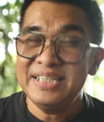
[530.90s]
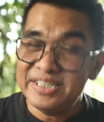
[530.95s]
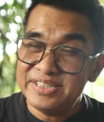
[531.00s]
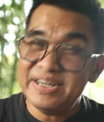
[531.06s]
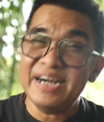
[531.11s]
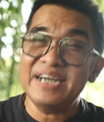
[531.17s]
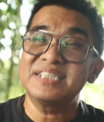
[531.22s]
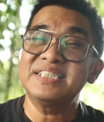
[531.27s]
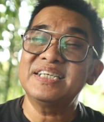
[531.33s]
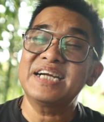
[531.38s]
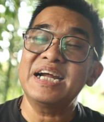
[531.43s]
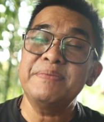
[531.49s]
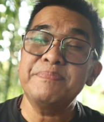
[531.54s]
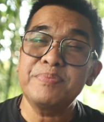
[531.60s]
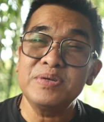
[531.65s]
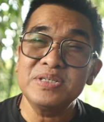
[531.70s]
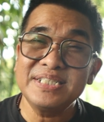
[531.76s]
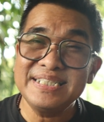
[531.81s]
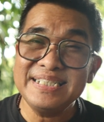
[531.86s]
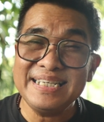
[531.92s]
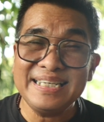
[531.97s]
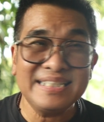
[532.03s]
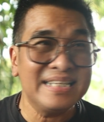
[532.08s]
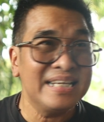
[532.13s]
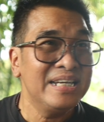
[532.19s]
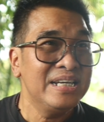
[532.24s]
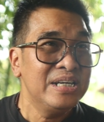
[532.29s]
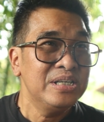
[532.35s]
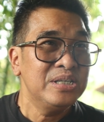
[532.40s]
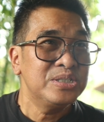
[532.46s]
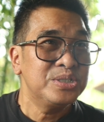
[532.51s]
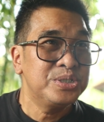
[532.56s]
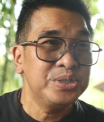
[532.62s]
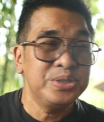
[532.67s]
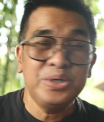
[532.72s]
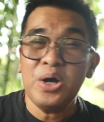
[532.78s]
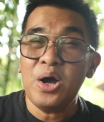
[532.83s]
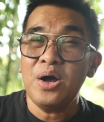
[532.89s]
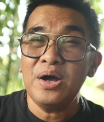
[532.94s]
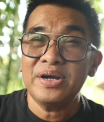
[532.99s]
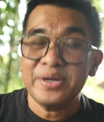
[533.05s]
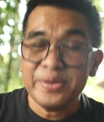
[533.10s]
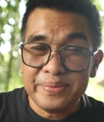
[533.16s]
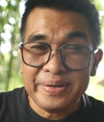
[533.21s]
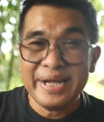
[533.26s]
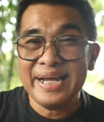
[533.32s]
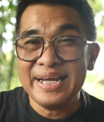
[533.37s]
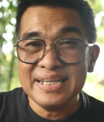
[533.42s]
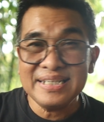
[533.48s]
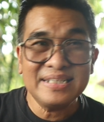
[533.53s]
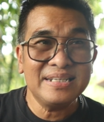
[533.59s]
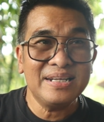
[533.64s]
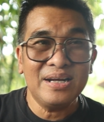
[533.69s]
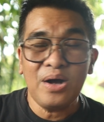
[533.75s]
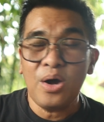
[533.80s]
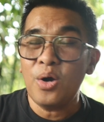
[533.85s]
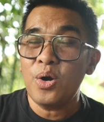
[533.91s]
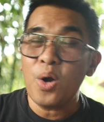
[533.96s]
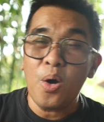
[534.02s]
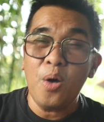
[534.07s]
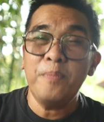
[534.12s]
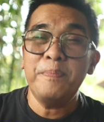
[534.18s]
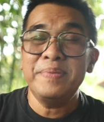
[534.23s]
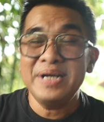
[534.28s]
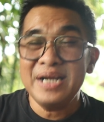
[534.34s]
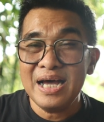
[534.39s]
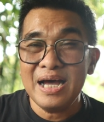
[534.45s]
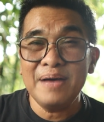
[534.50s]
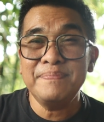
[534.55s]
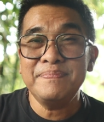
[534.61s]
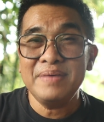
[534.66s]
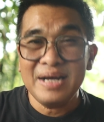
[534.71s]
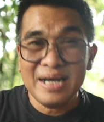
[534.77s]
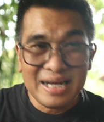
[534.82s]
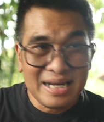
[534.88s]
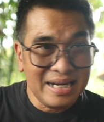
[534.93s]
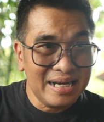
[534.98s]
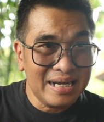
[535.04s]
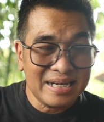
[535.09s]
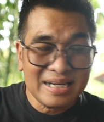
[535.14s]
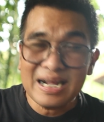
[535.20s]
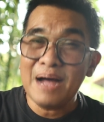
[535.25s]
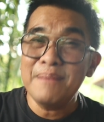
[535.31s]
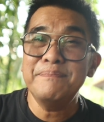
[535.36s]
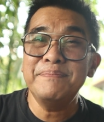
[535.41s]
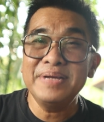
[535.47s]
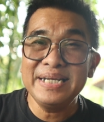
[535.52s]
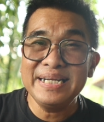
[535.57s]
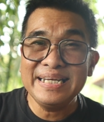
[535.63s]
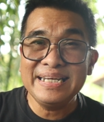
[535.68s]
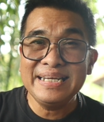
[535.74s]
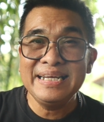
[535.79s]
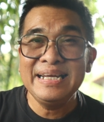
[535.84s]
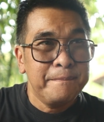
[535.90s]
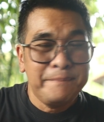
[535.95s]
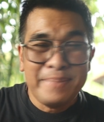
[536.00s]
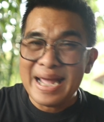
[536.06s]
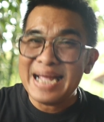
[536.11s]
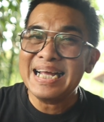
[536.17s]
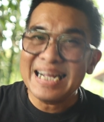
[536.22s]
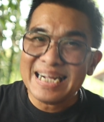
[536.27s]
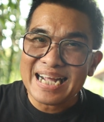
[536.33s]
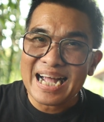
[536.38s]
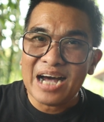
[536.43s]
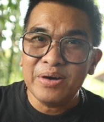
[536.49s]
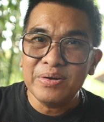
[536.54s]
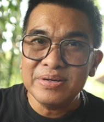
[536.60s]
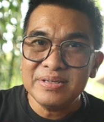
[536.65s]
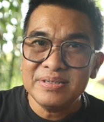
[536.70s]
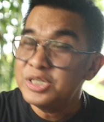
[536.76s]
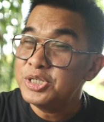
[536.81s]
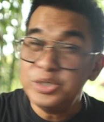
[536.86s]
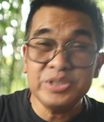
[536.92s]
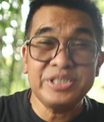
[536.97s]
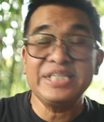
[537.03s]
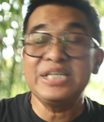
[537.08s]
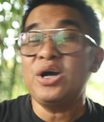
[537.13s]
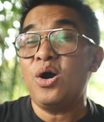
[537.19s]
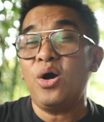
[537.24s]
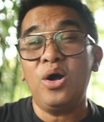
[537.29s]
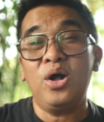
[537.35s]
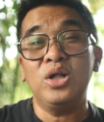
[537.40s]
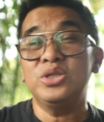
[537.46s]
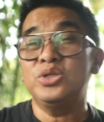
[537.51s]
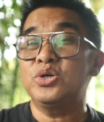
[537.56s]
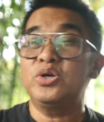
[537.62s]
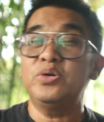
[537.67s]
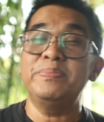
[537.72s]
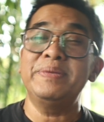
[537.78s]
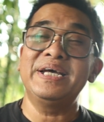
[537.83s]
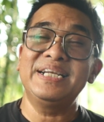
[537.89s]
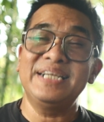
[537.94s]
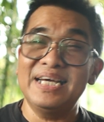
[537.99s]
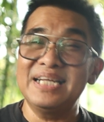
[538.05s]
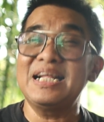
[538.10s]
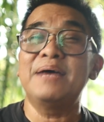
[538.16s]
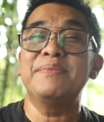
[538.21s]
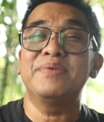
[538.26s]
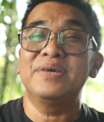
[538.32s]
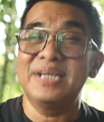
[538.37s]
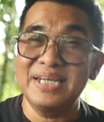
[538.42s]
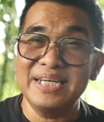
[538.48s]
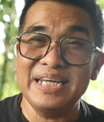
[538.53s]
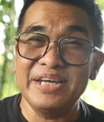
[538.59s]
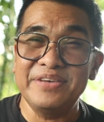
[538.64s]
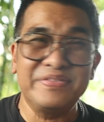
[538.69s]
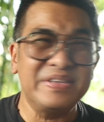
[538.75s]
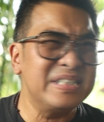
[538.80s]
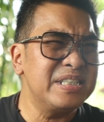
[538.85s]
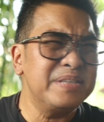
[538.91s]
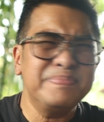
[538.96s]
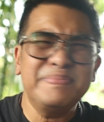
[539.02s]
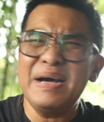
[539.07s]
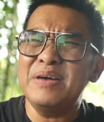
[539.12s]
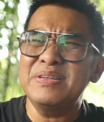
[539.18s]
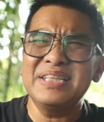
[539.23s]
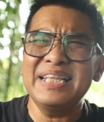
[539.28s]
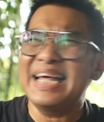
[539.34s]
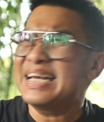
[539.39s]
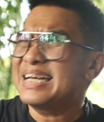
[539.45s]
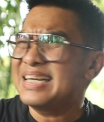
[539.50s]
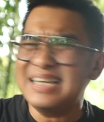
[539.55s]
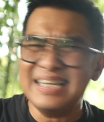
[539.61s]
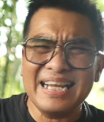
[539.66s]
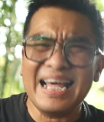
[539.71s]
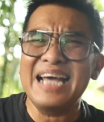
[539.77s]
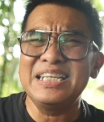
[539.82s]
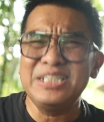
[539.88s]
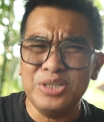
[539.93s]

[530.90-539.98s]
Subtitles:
The director can proceed to create or open up a company bank account using all documents that I'm gonna give. It's about like 9